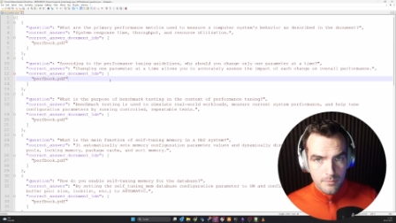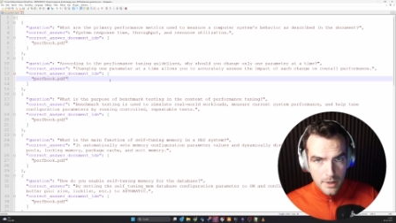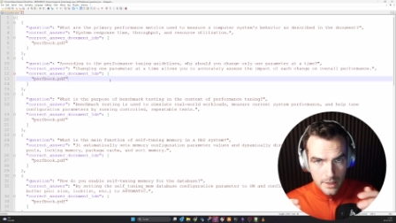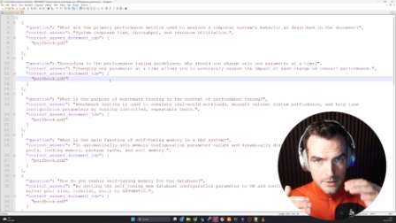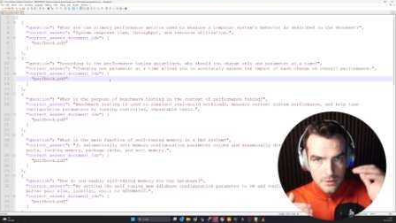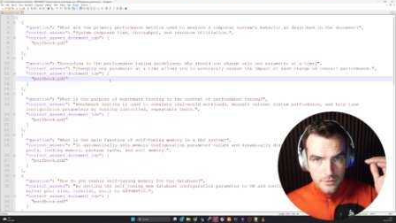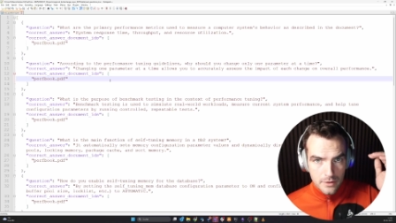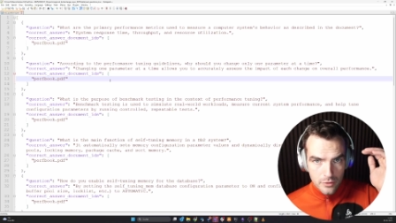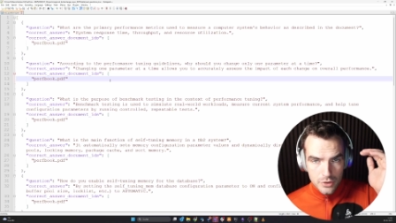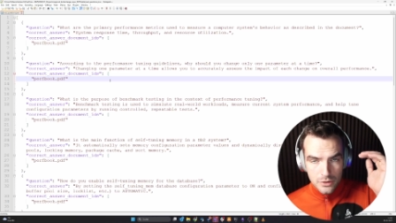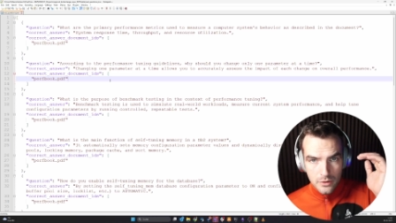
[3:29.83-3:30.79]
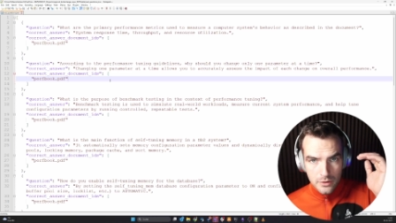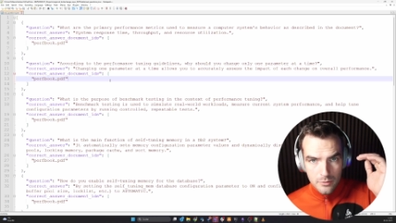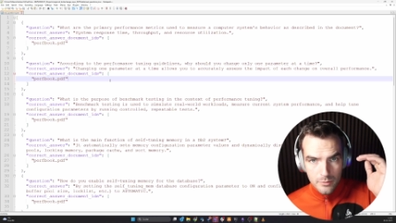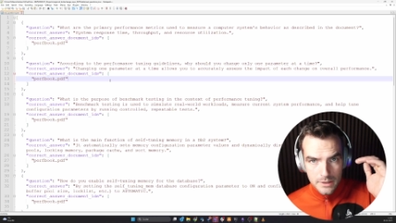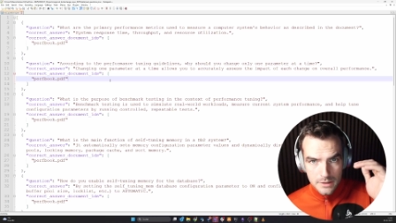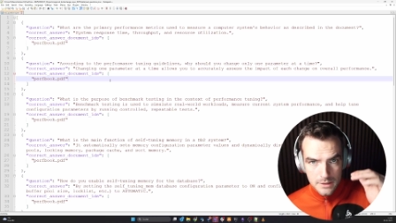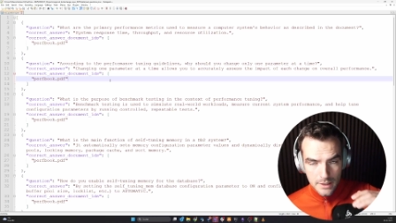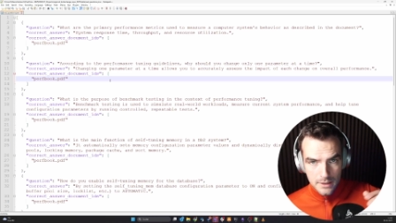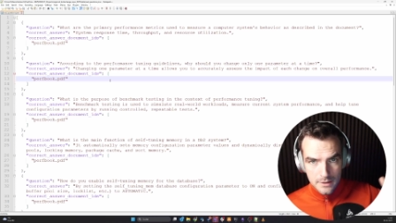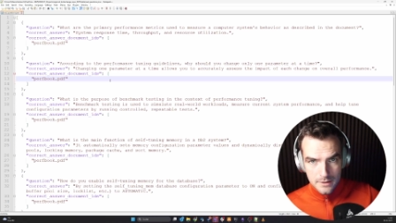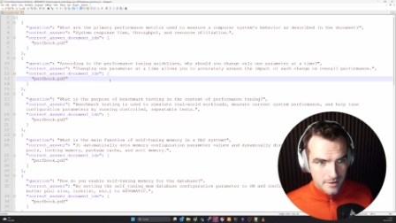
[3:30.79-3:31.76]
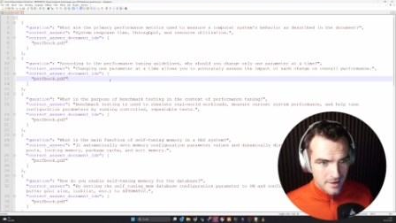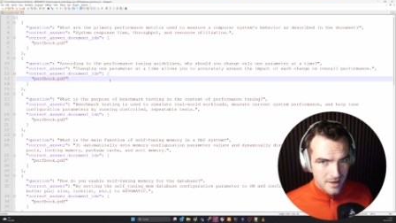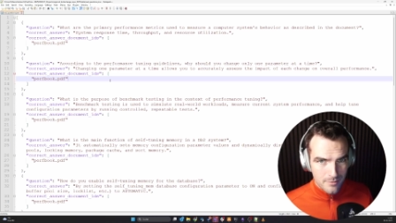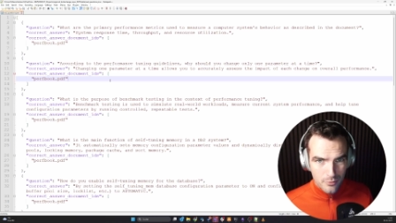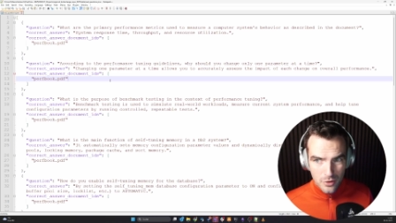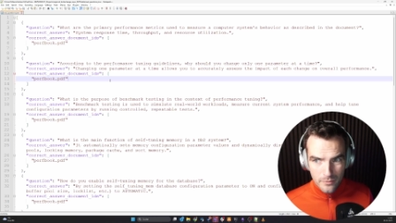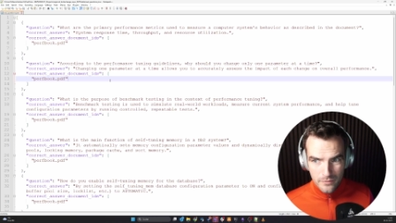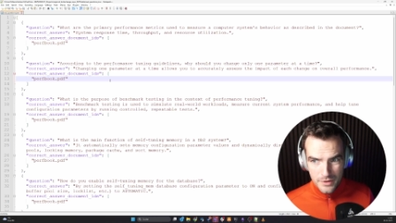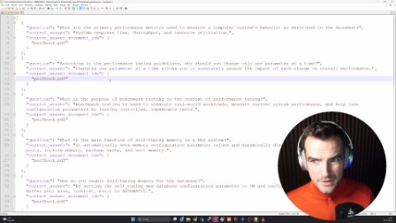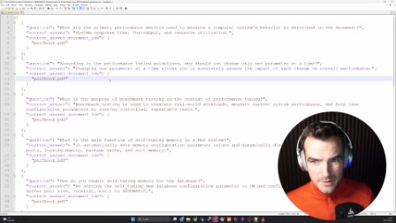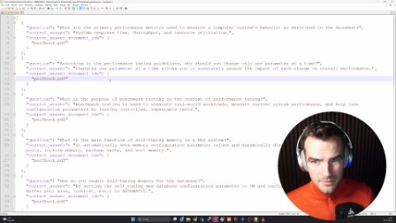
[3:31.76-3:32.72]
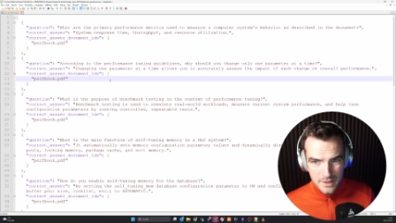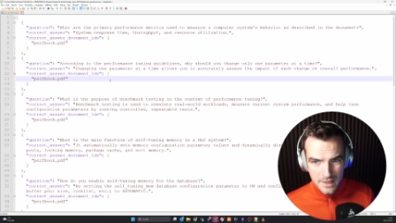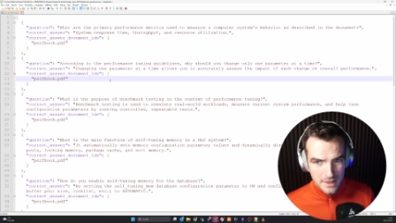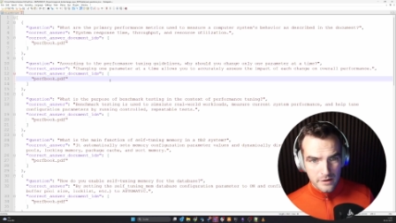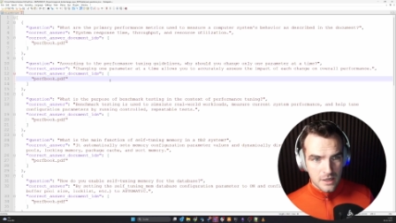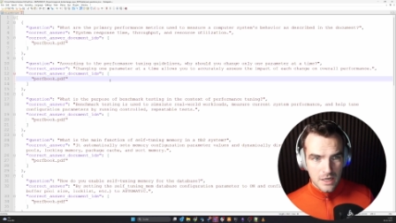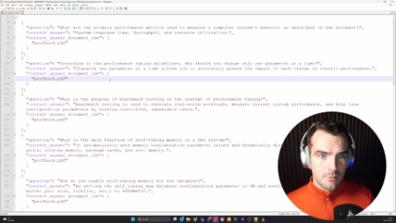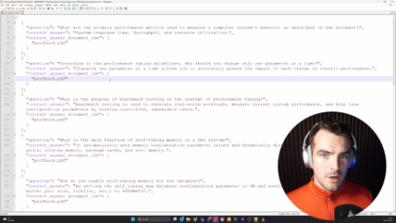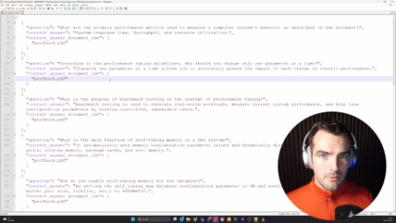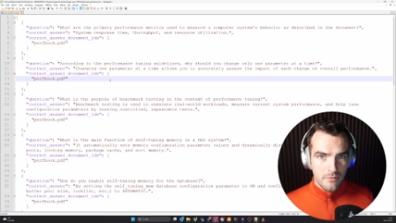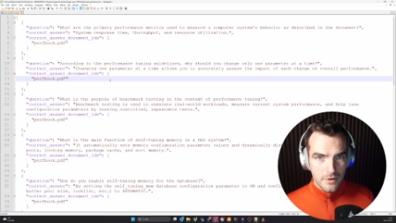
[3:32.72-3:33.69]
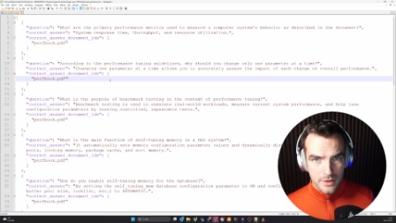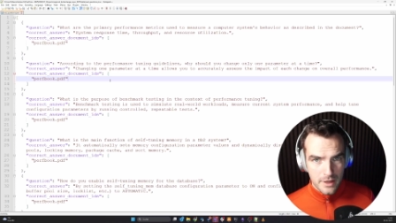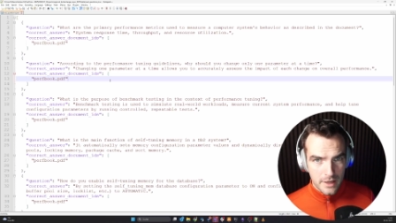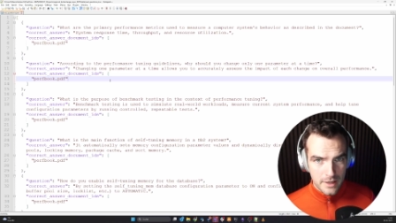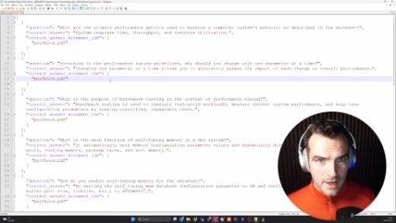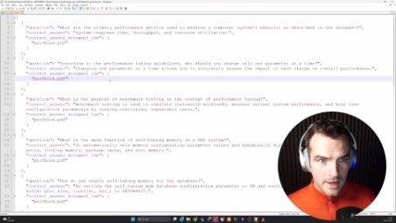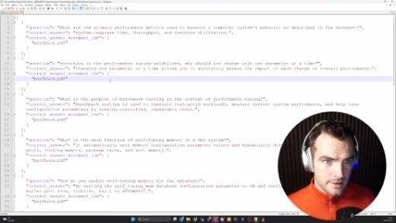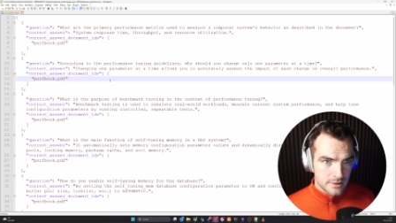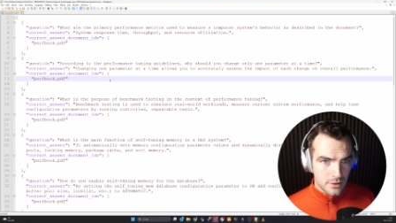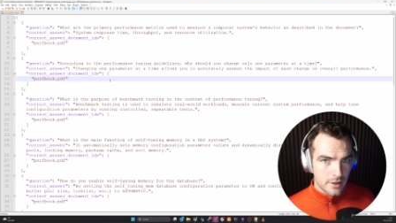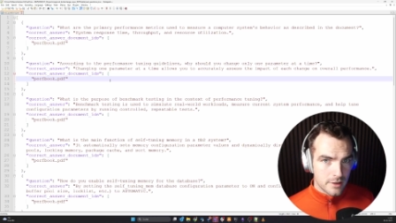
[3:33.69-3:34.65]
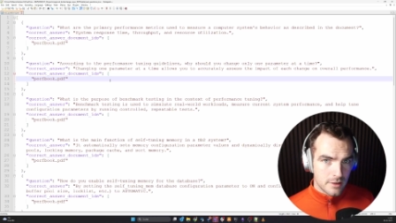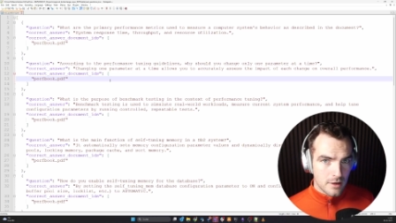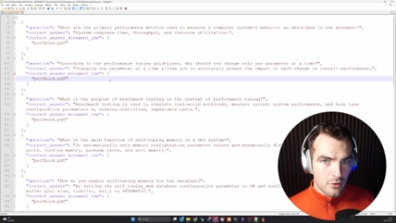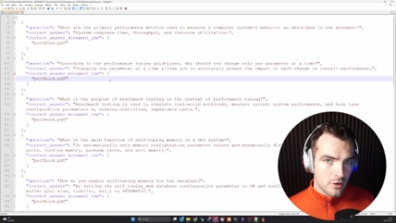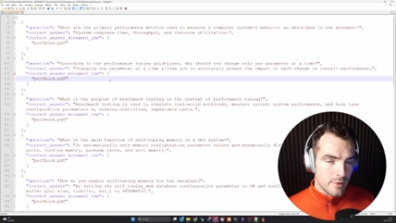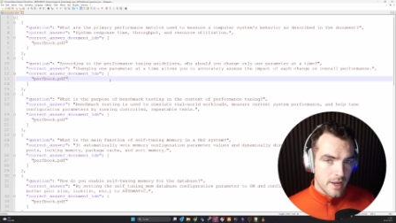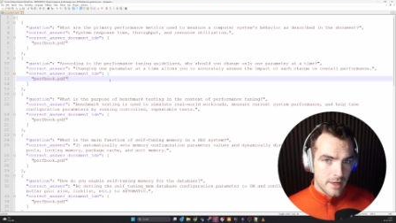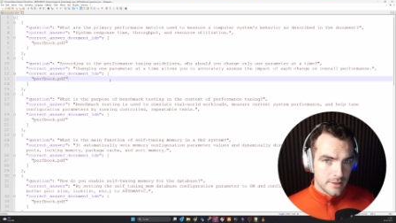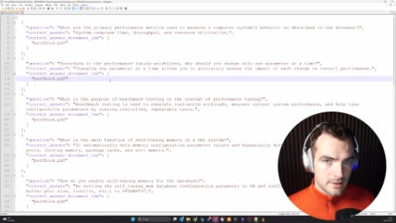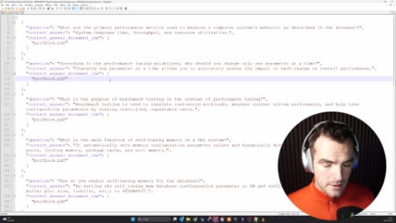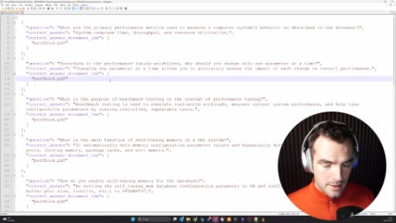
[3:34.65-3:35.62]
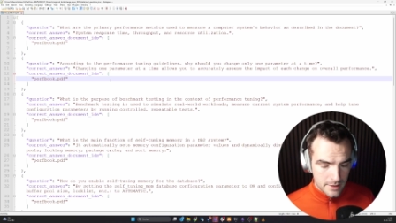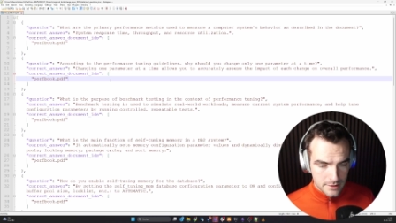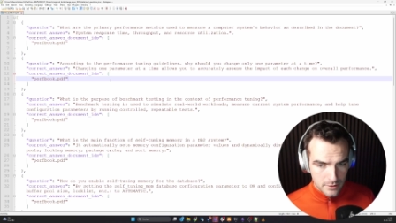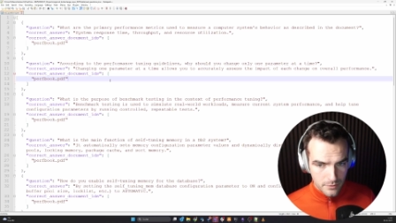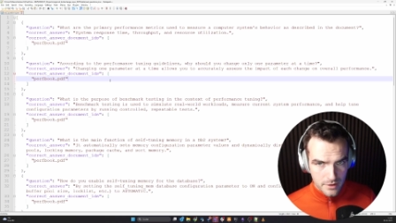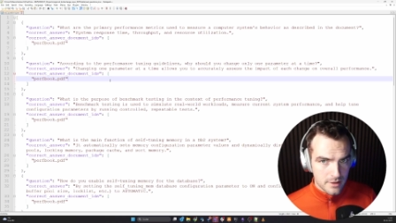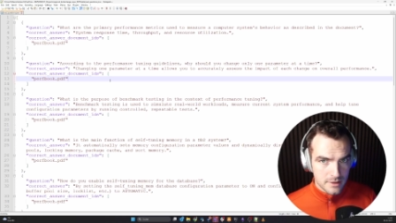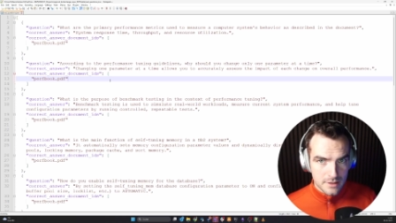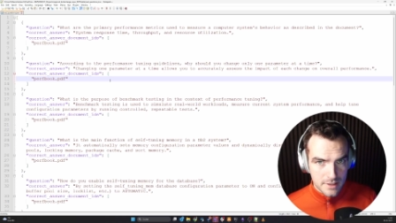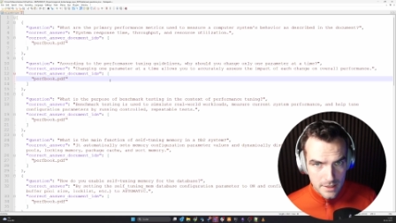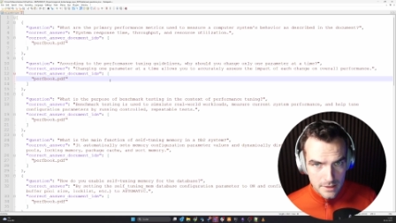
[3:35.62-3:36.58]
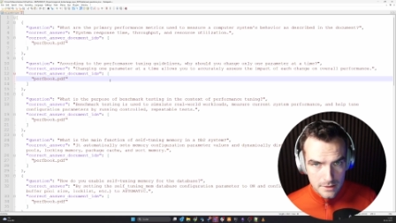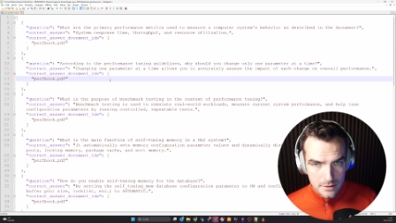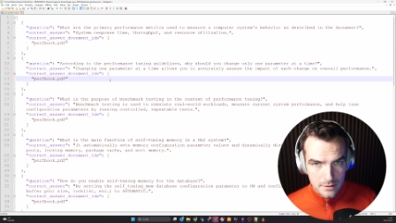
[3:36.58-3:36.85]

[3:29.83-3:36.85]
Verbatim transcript: parts of the original documents and had a prompt with something like come up with a answer that can only be an answered with this text